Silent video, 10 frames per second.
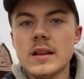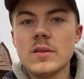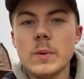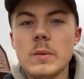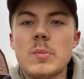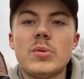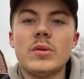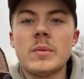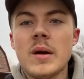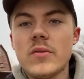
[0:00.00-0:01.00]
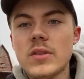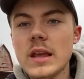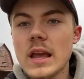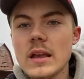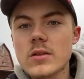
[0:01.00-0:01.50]
That's why we pulled them off the
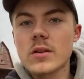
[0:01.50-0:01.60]
H,